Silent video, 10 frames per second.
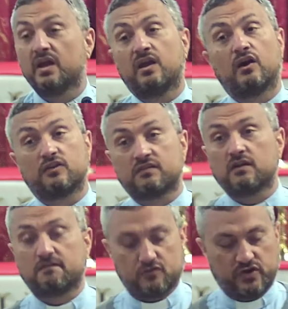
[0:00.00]
in our
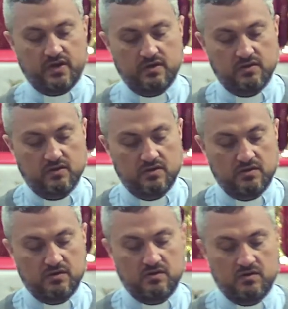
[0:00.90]
suffering,
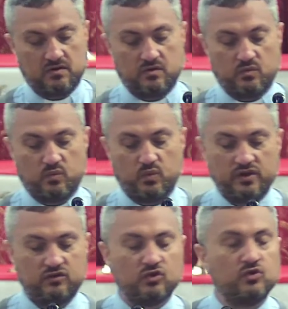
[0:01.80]
we
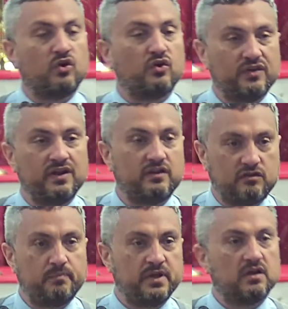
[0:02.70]
do not need
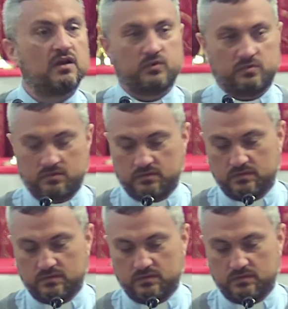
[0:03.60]
to be alone.